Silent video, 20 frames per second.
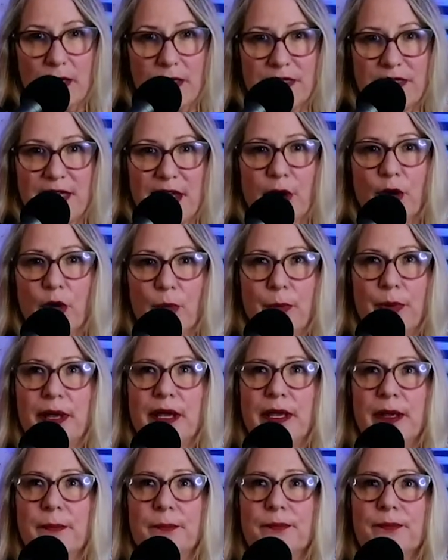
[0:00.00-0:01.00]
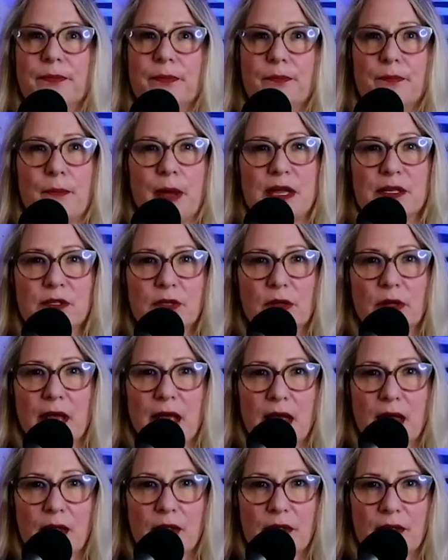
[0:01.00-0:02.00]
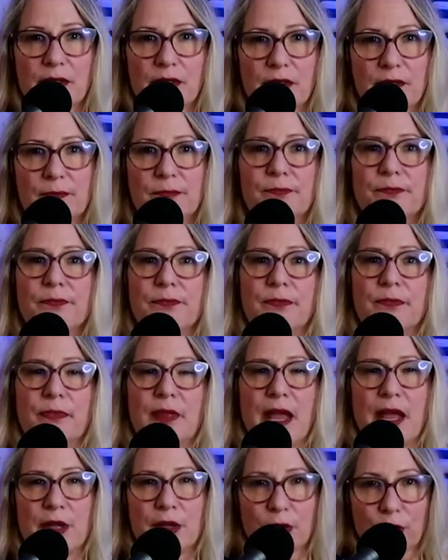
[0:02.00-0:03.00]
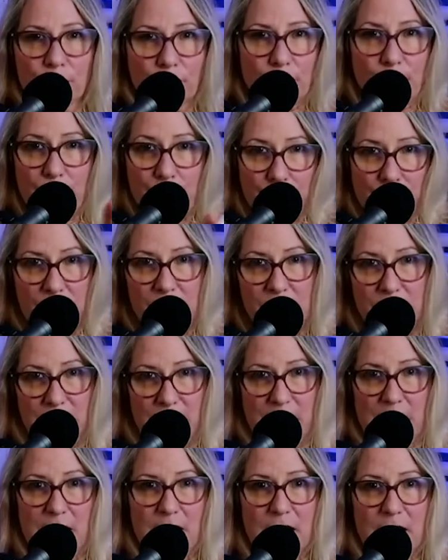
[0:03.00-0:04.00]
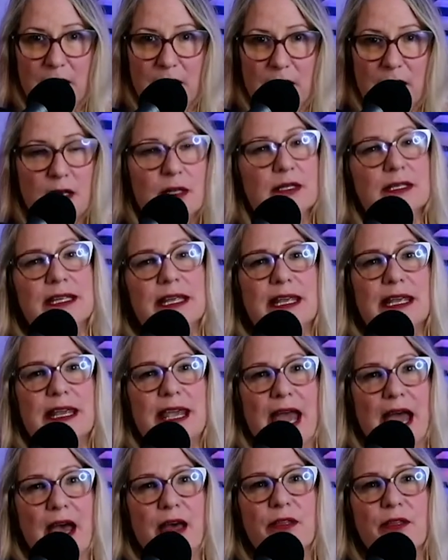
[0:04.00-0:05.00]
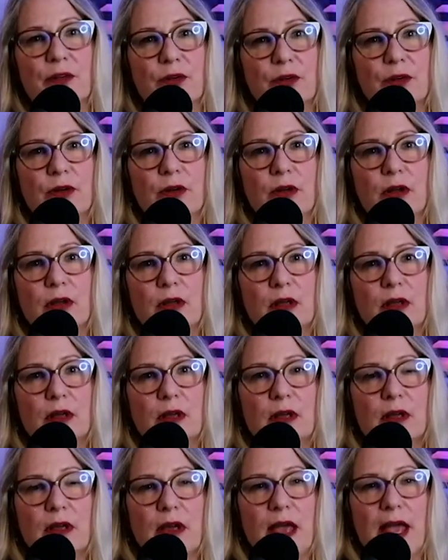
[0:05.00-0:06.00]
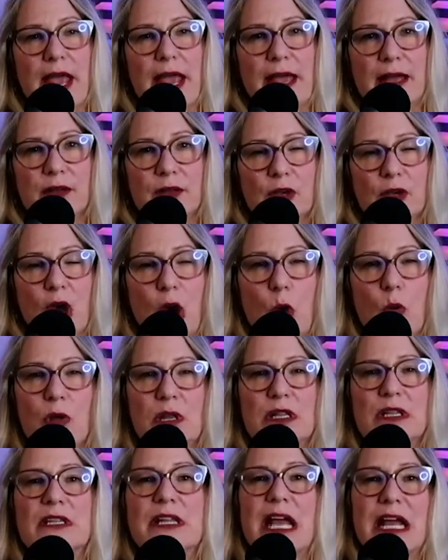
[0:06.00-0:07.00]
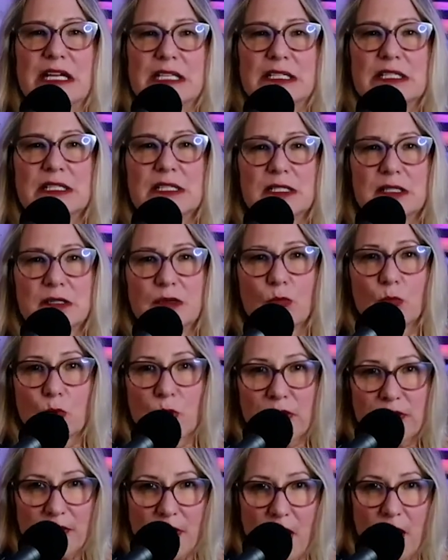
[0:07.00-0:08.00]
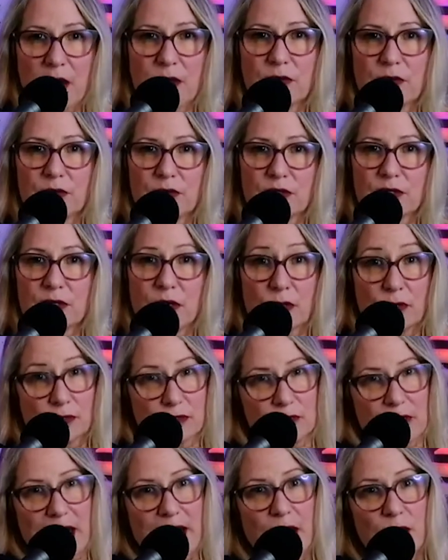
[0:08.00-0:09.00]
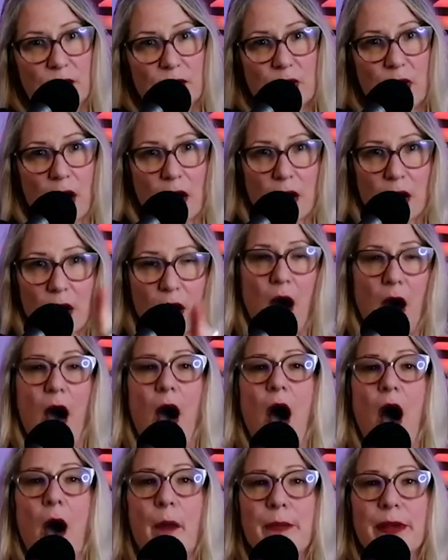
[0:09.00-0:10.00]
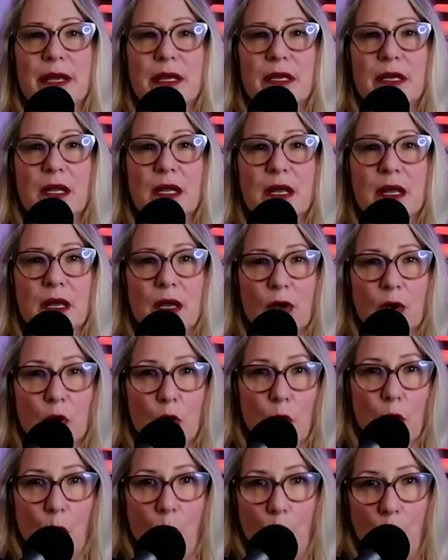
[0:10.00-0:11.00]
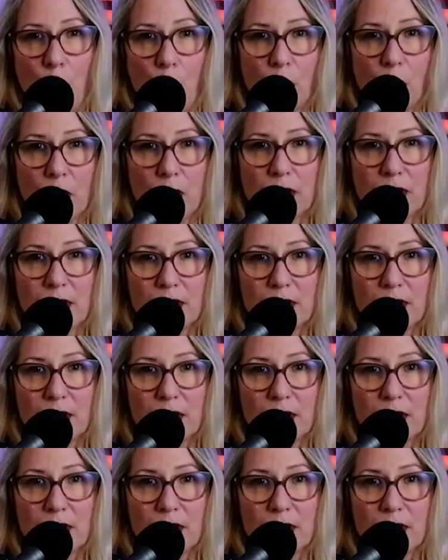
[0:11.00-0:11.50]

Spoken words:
Therapy, mental health, and your ability to gather and coalesce with others around a common goal.